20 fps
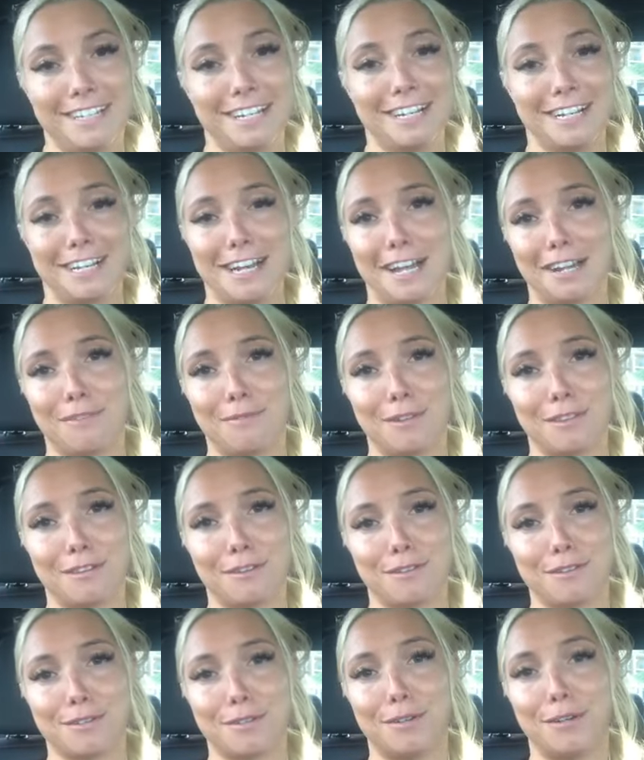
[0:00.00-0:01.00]
to connect with
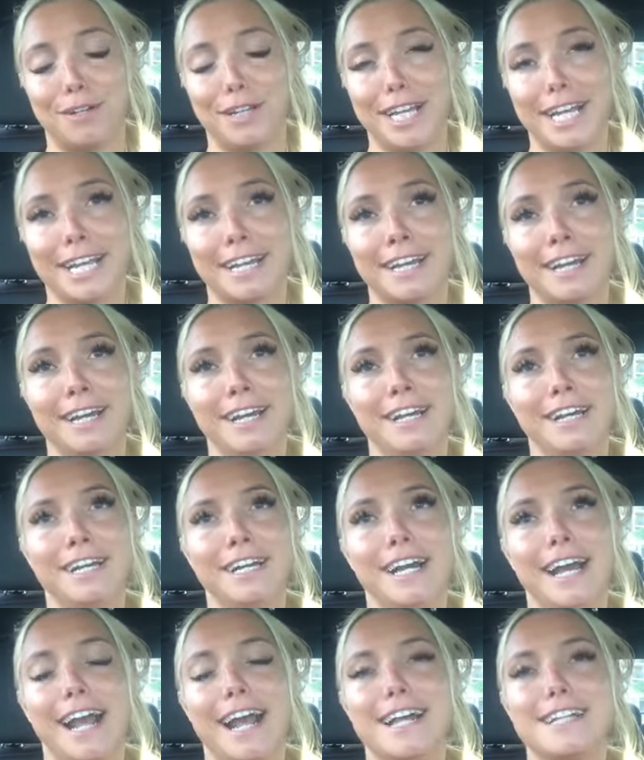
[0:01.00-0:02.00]
your soul like
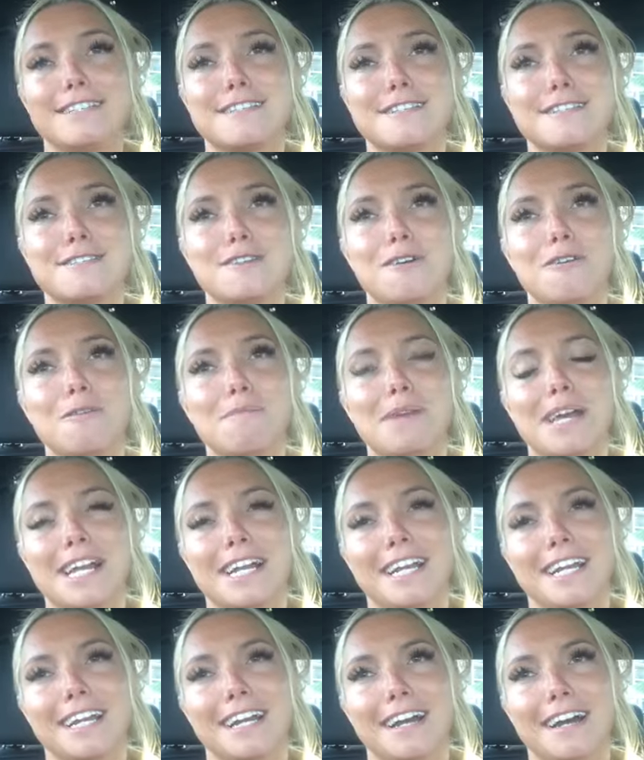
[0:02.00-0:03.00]
and so
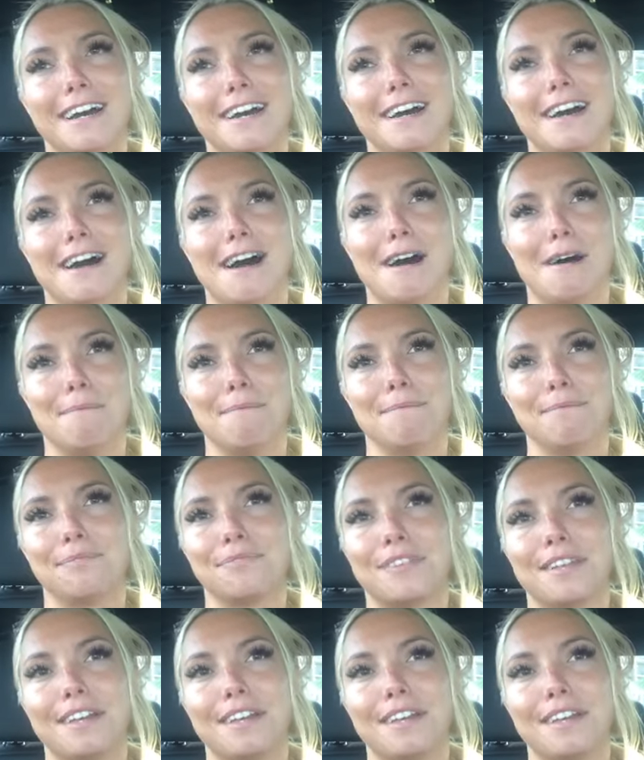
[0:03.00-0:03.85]
many um,